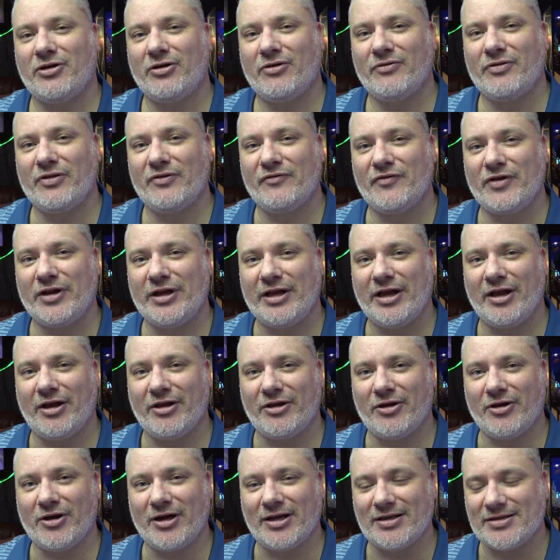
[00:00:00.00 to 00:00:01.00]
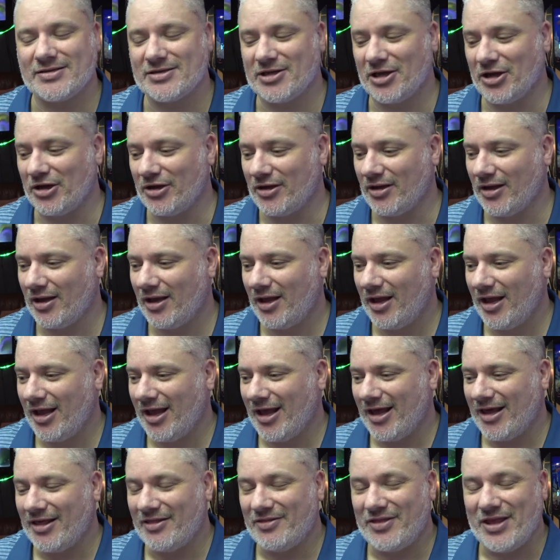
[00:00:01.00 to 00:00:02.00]
of the video, guys. So
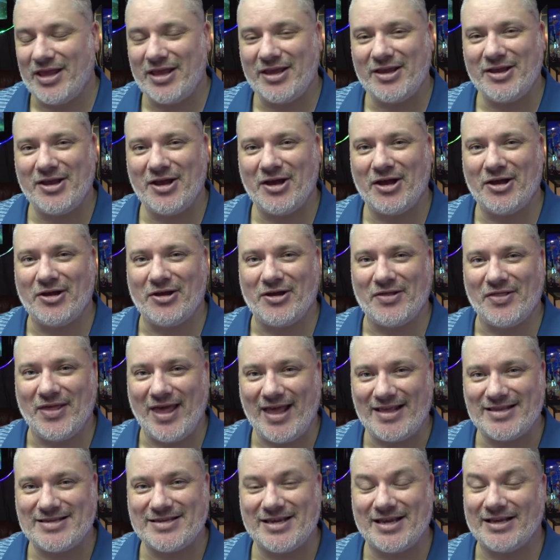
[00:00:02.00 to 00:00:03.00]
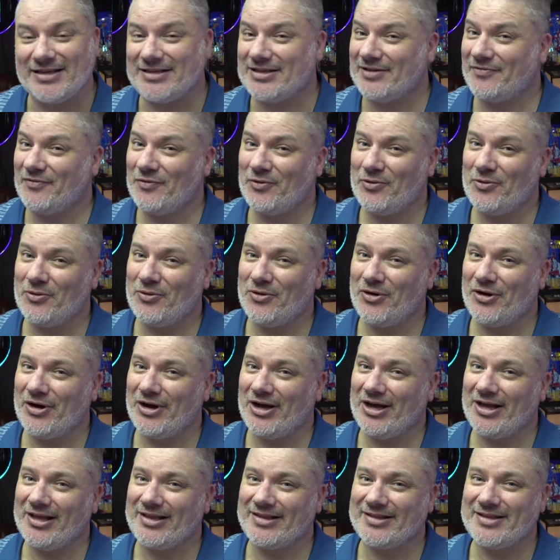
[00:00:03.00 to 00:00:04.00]
there you go. That's it
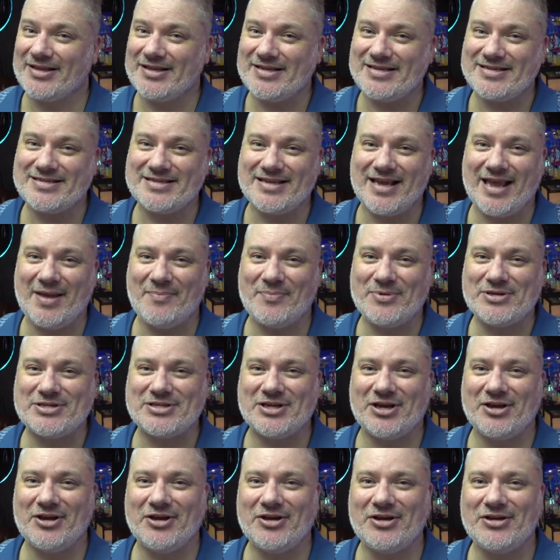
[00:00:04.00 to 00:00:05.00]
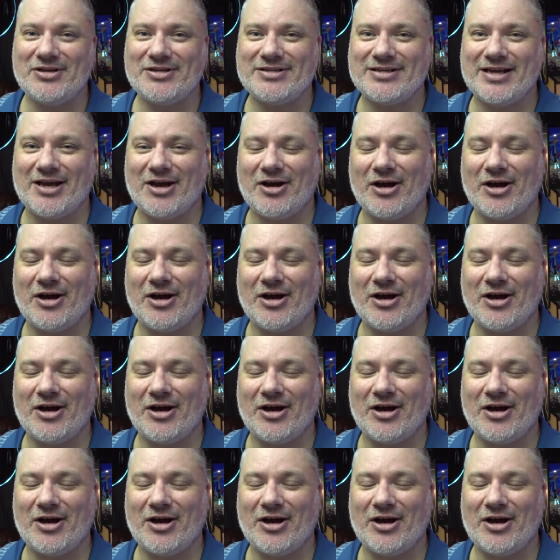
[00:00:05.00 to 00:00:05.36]
for this episode.